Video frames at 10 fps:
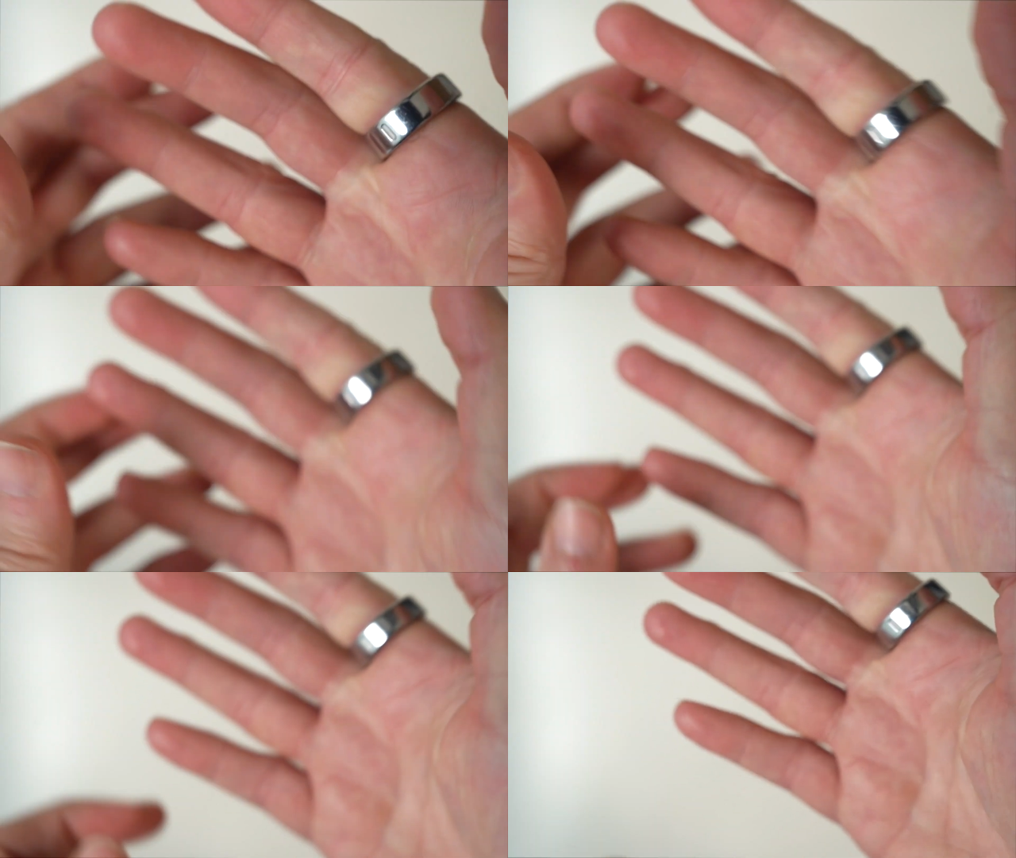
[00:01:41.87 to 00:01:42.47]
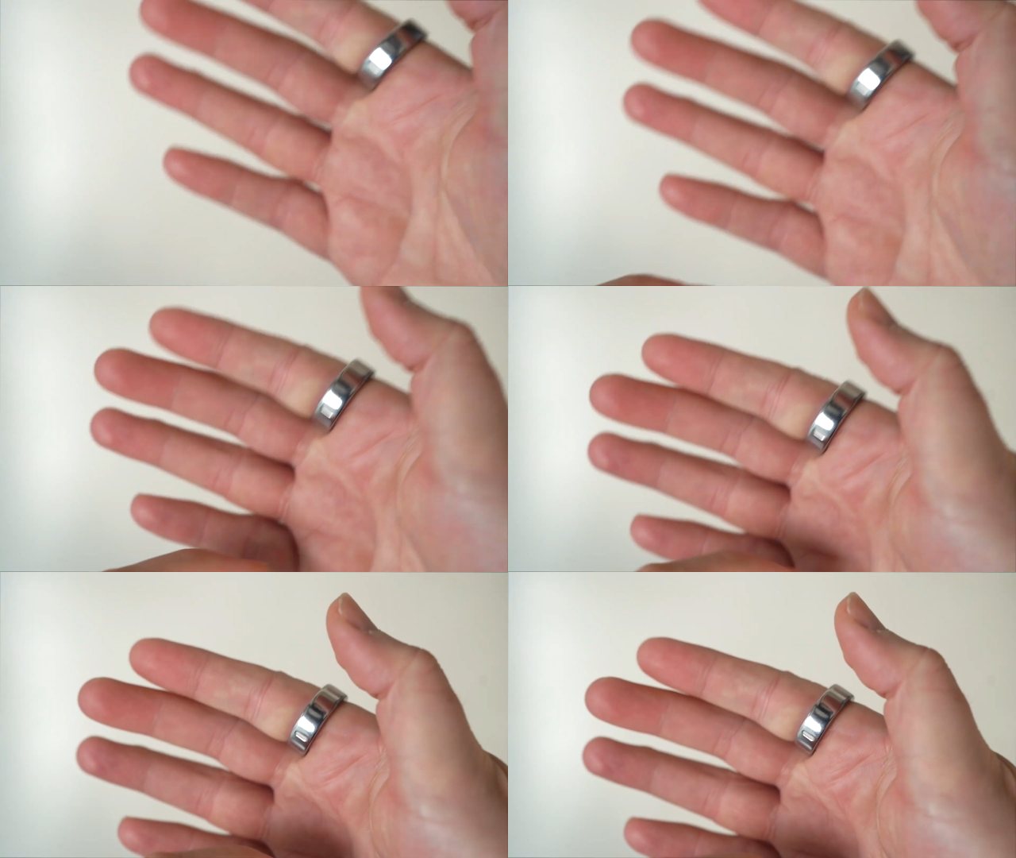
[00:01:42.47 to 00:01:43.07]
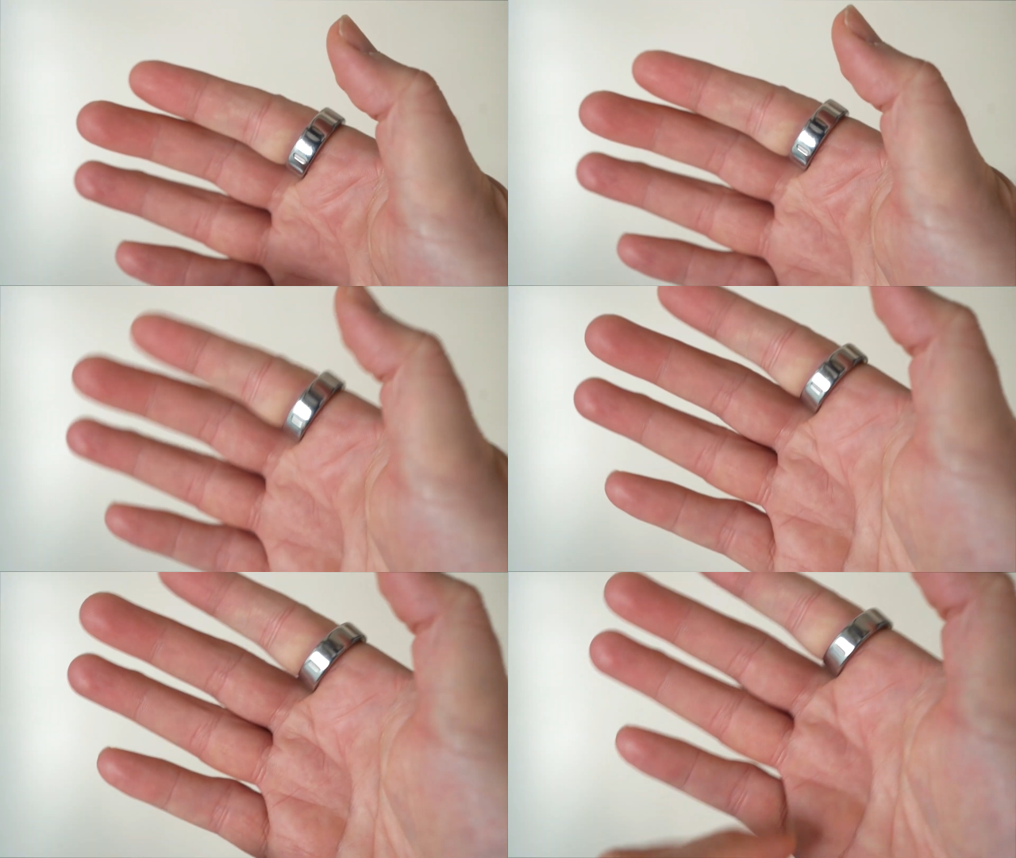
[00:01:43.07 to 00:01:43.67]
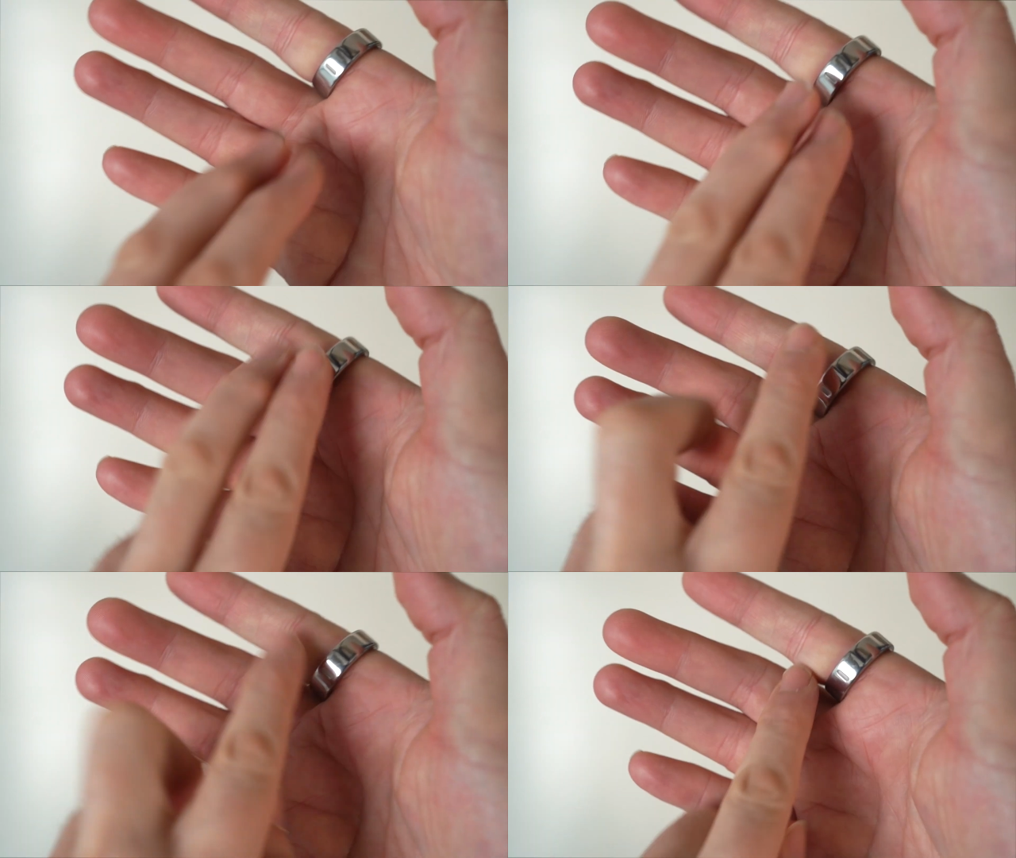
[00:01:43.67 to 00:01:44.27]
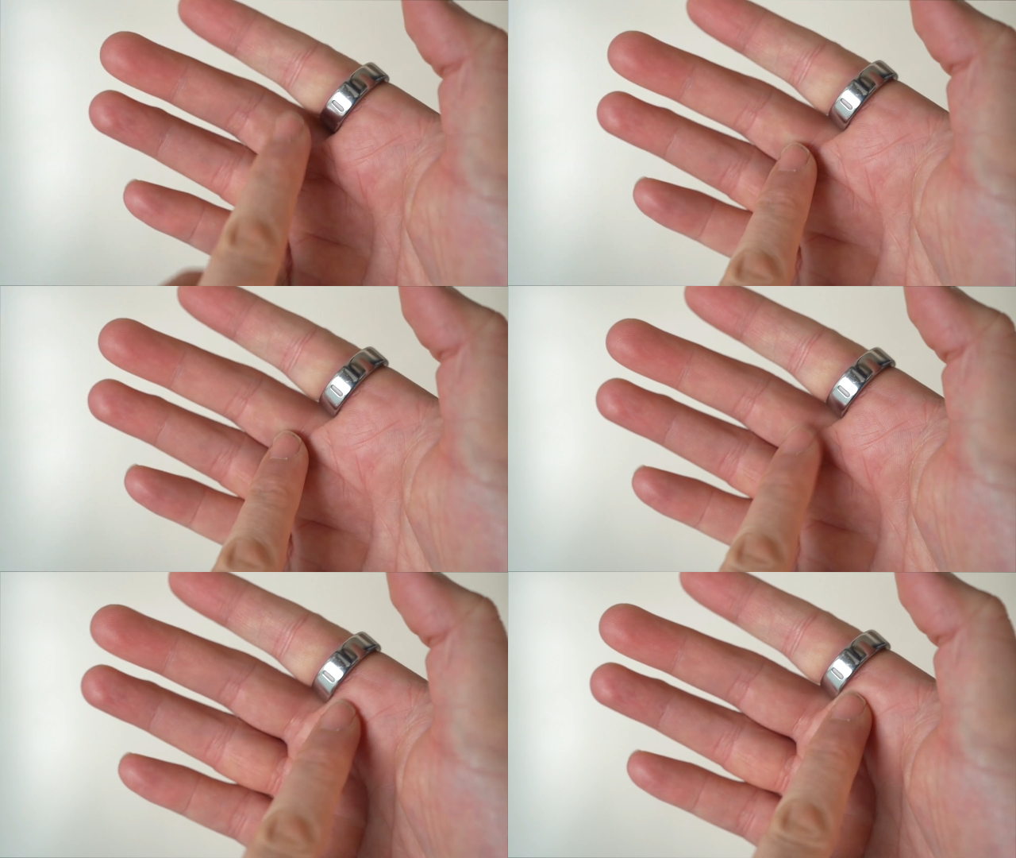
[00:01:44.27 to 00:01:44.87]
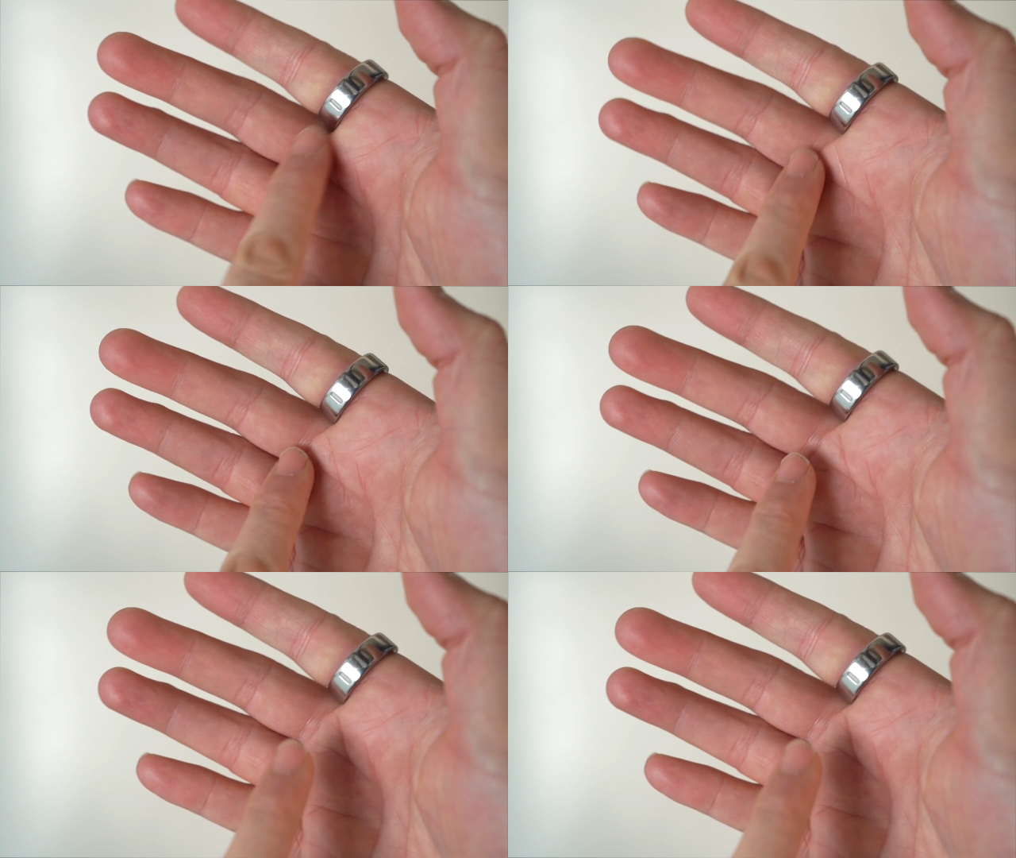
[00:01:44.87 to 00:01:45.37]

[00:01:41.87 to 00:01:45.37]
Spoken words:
[unreadable: no face in view]